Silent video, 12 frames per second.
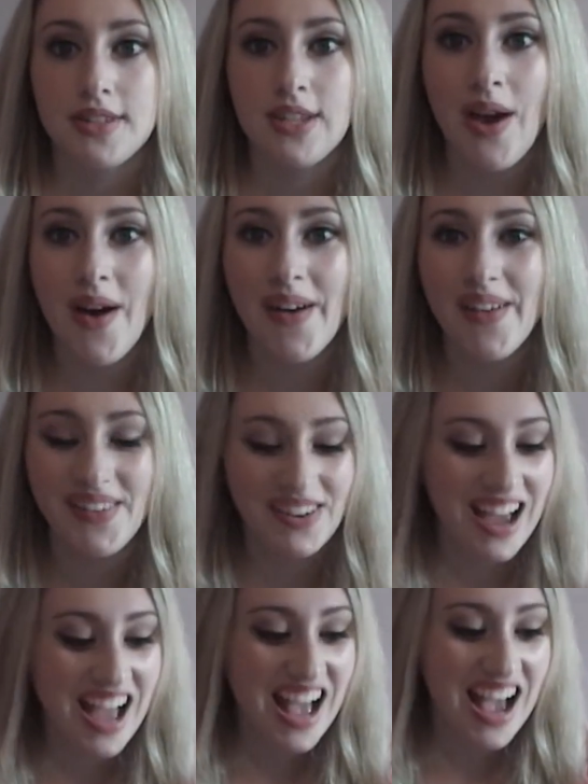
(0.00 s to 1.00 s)

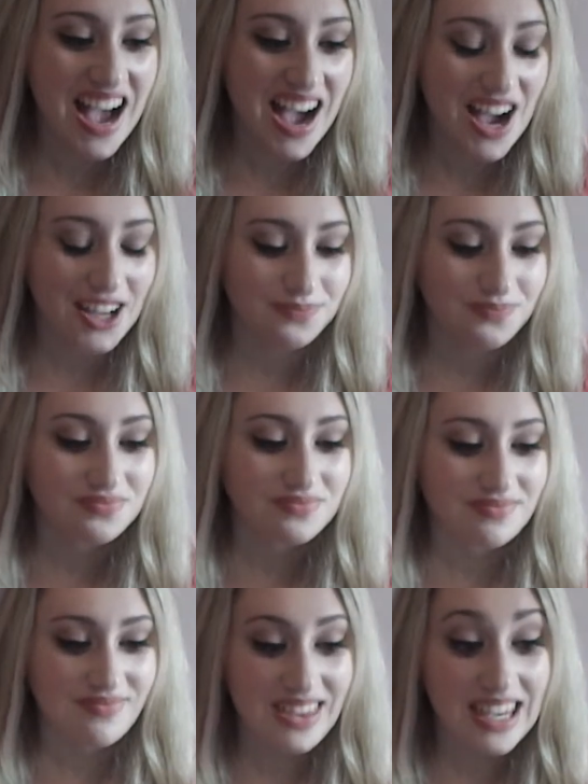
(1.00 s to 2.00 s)
So
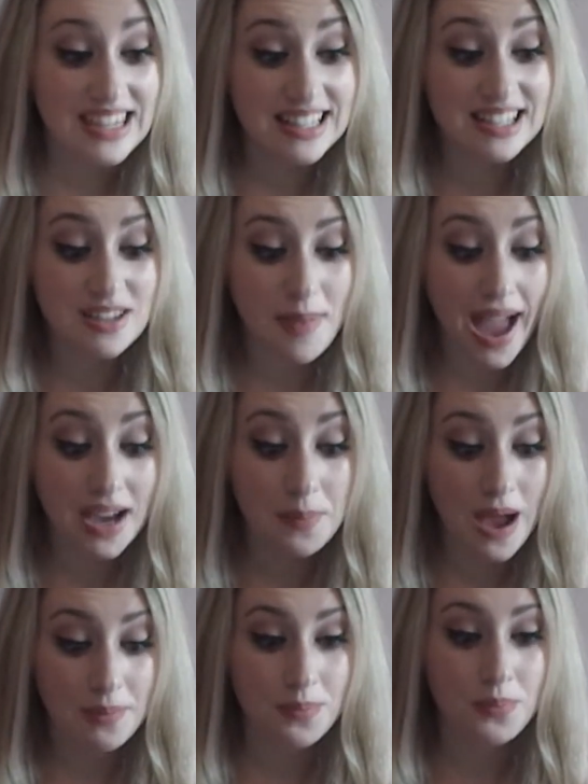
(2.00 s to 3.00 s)
this is the MAC
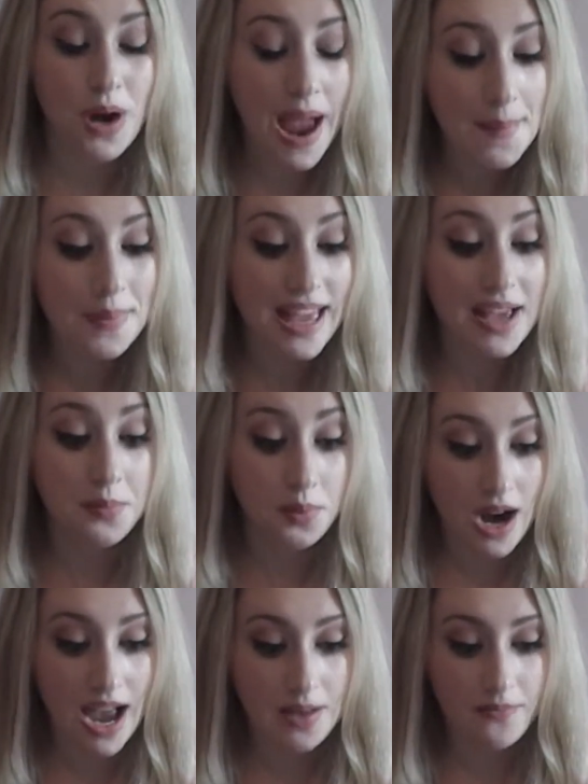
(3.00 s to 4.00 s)
Prep and
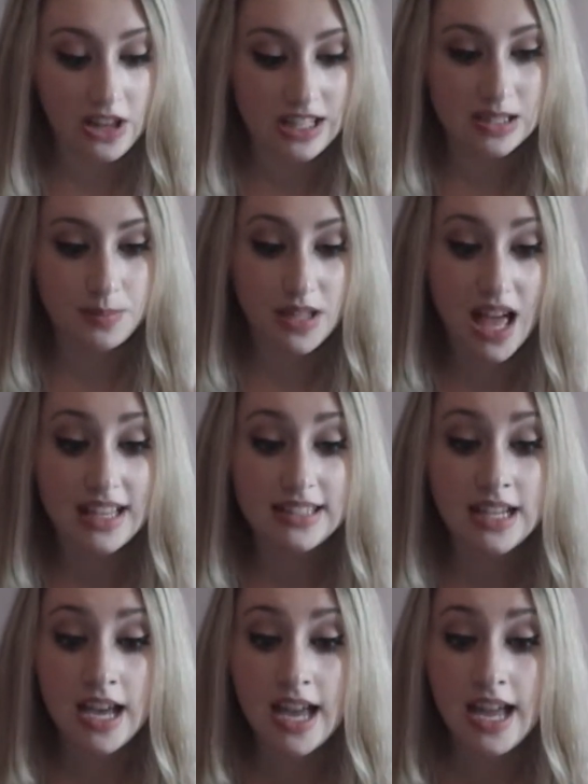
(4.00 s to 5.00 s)
Prime Fix Plus.
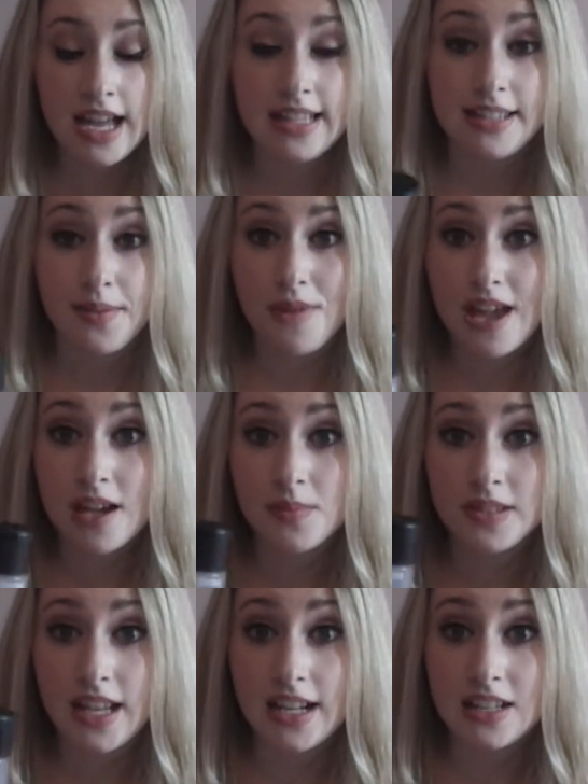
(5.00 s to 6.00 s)
It's a makeup
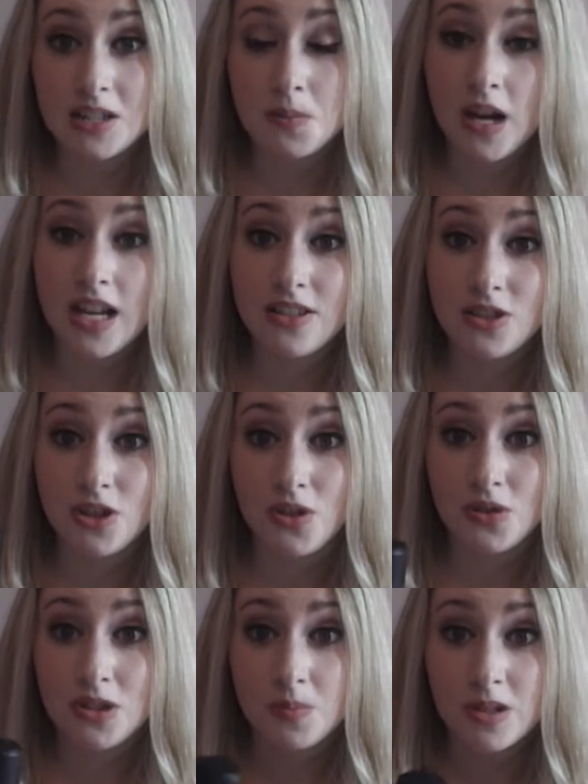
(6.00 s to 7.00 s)
setting spray, so
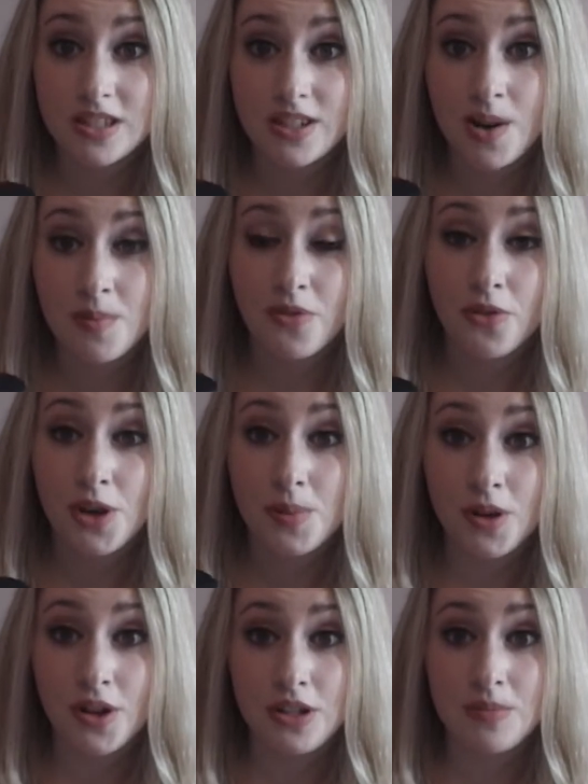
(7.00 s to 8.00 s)
you spritz it on before you
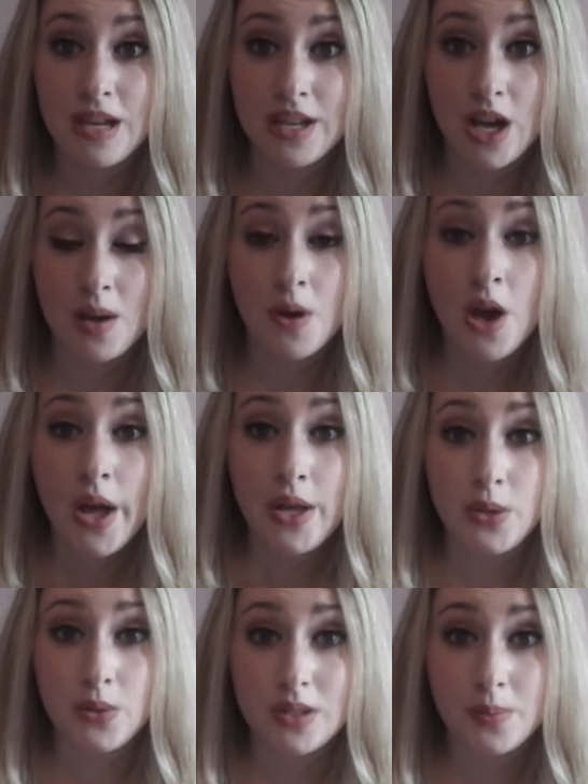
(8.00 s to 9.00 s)
put on your makeup,
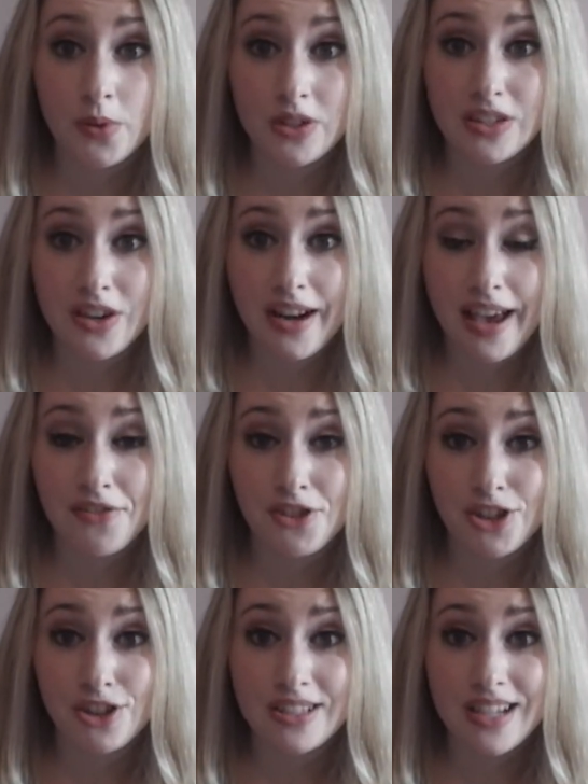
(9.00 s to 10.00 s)
you spritz it on after
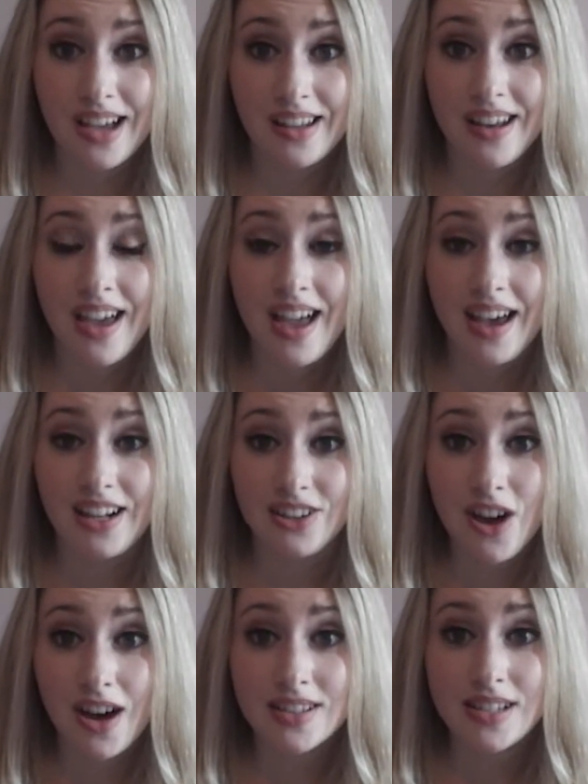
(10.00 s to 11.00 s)
you're done, and it
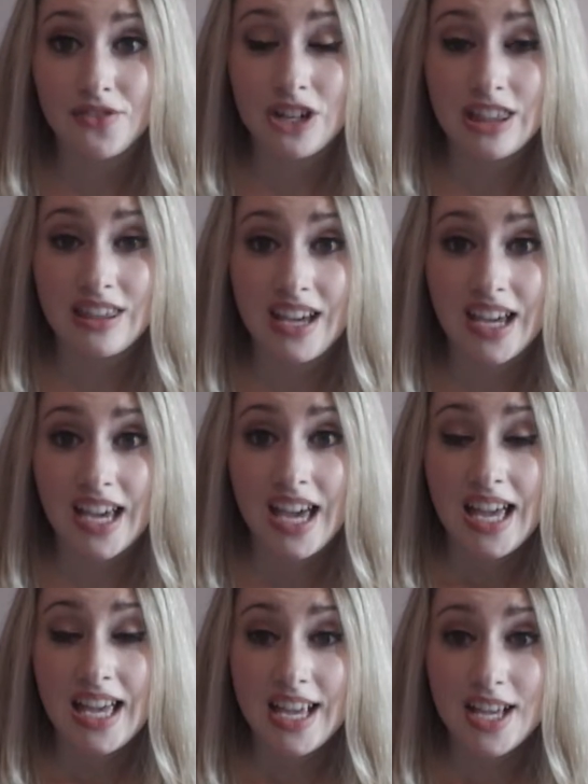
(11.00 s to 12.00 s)
locks everything
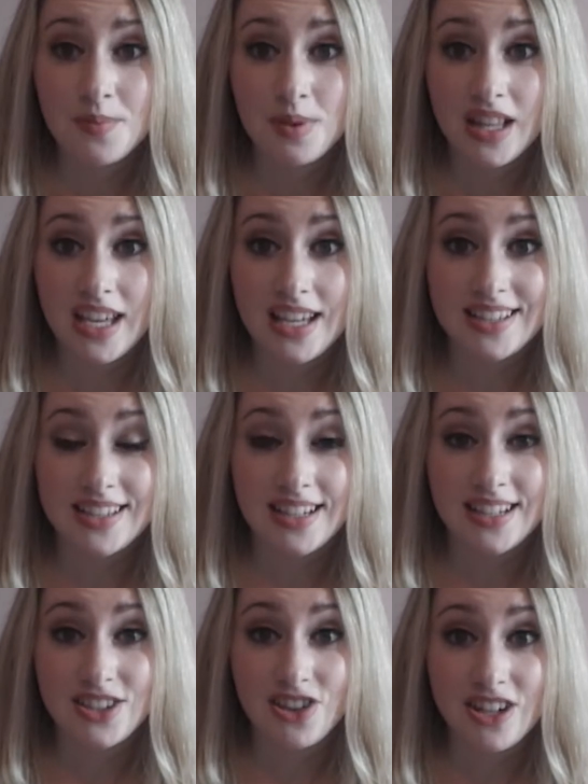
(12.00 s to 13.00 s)
in place, and
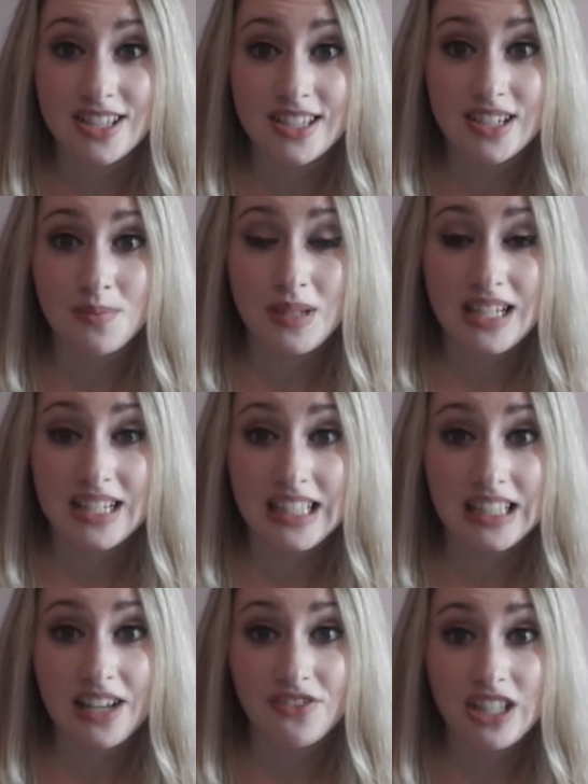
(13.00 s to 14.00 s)
it's awesome, and I
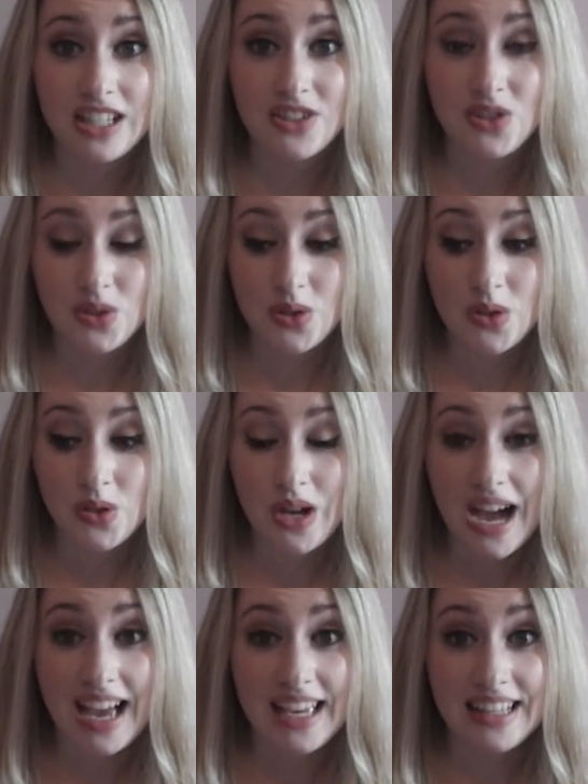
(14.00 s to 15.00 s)
love it, so
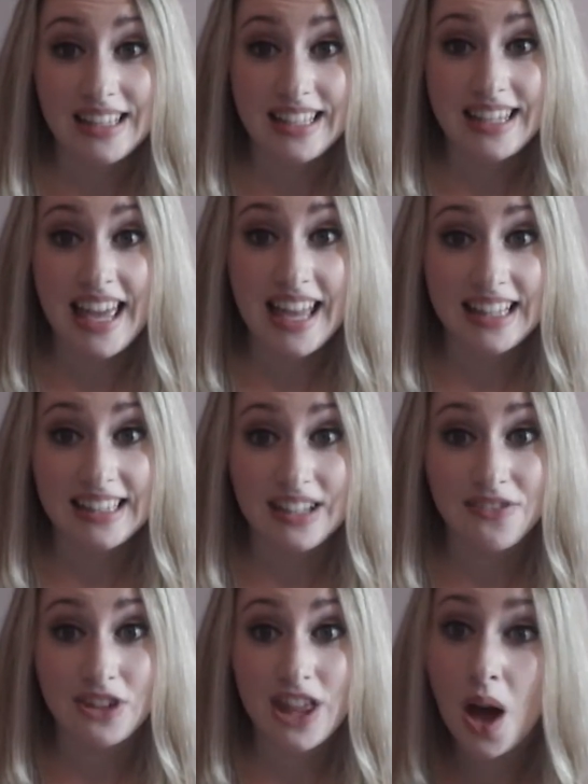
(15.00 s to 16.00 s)
I like can't
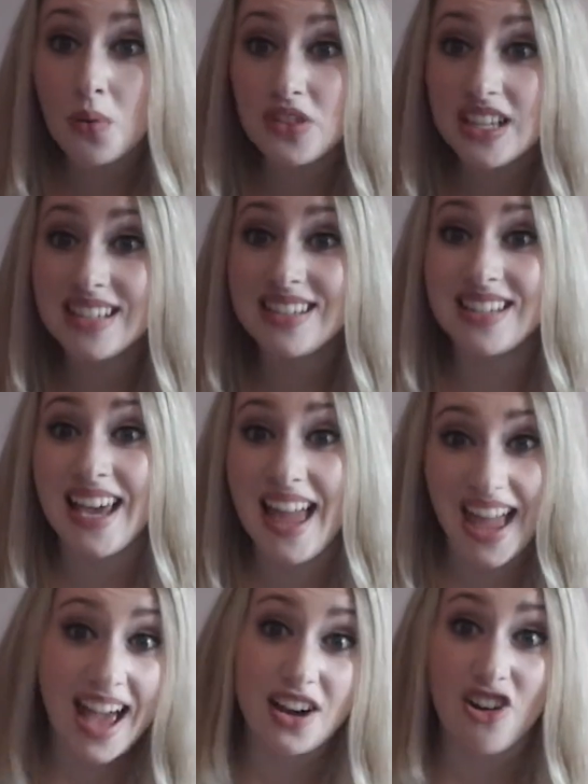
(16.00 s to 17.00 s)
live without this
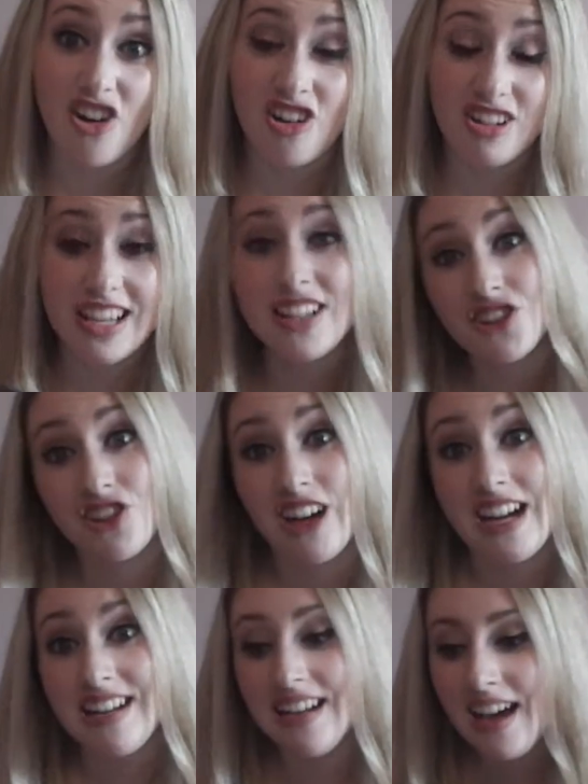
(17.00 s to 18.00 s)
at all. It's
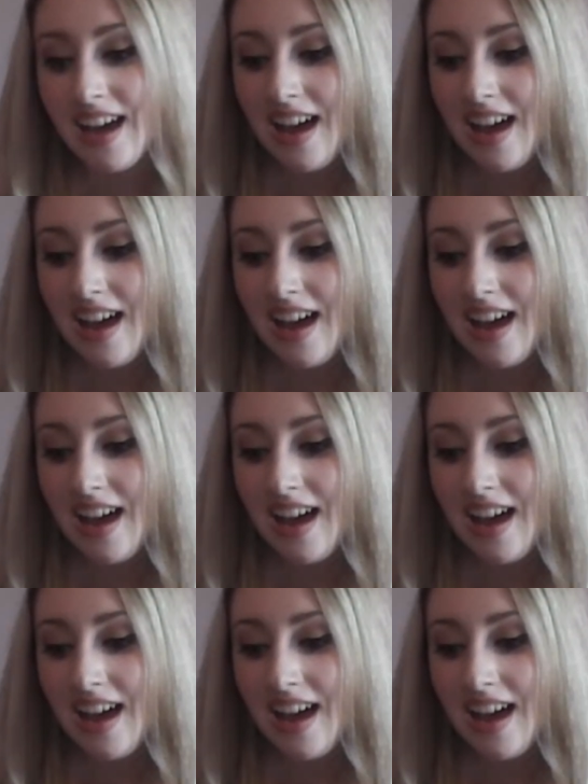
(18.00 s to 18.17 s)
great.